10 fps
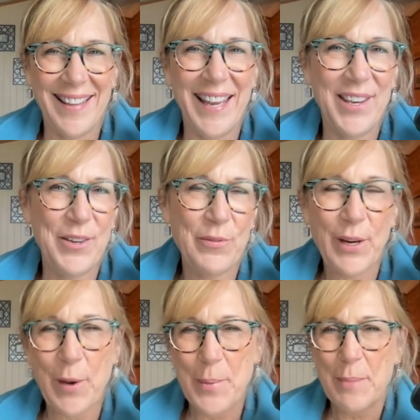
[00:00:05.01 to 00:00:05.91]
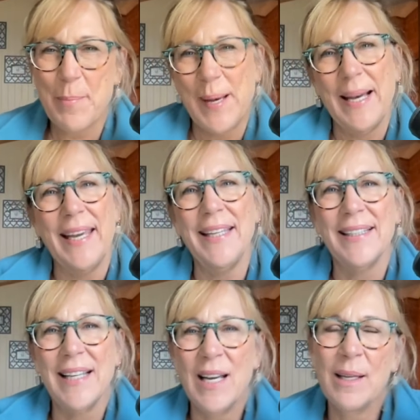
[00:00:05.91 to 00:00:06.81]
Thank you for coming by.
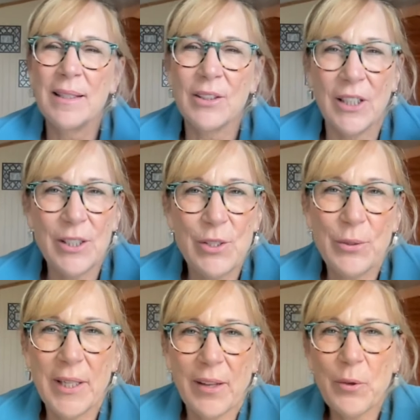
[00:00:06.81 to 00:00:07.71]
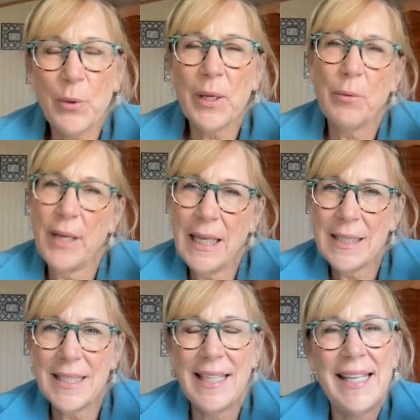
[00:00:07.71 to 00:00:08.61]
Going to do another quick reading
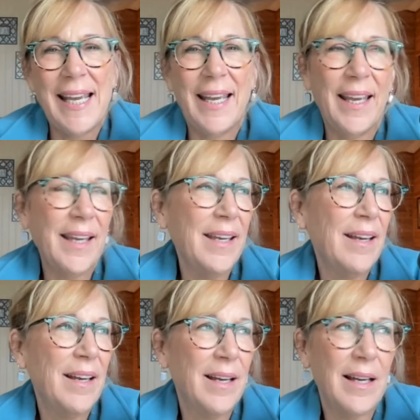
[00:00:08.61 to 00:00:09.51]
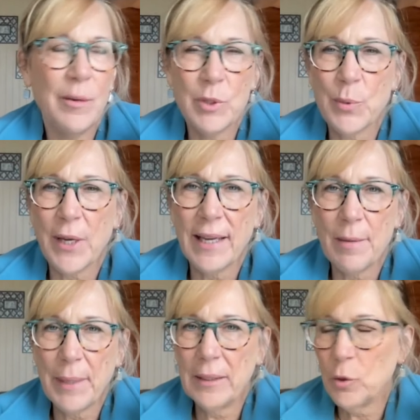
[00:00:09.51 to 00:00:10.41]
today. Uh, I was working
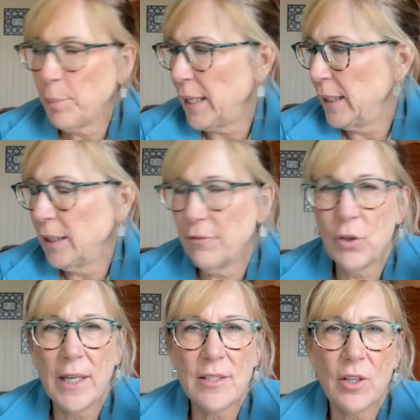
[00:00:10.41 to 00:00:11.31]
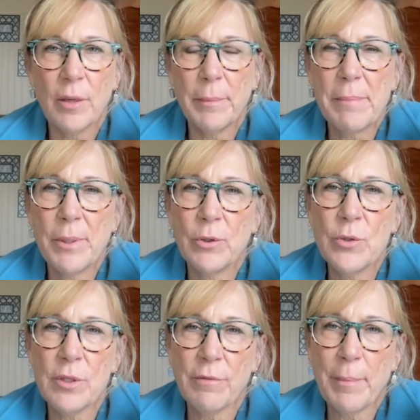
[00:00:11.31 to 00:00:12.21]
on my little painting, if you guys saw in my
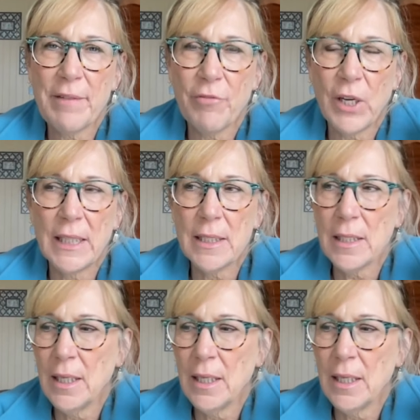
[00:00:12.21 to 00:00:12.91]
post from my friend.